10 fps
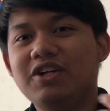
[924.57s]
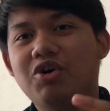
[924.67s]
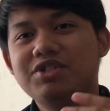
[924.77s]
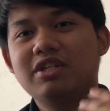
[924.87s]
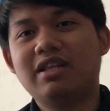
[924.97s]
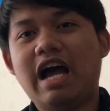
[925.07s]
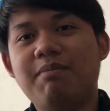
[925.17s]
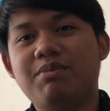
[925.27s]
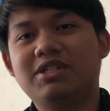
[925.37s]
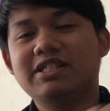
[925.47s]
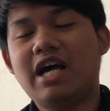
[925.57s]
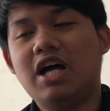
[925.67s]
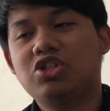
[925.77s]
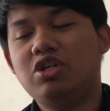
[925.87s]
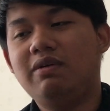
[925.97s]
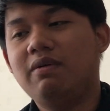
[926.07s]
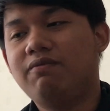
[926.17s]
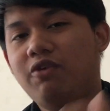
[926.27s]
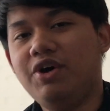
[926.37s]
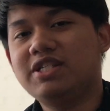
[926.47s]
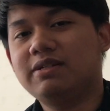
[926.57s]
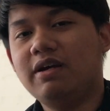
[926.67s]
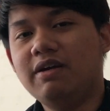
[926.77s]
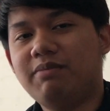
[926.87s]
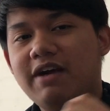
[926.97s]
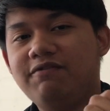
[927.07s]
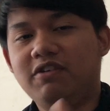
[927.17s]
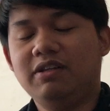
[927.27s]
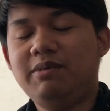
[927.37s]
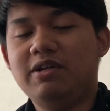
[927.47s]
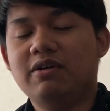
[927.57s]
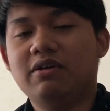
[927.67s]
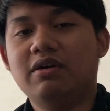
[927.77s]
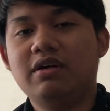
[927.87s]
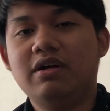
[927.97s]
and also Lapis is actually voiced by Filipino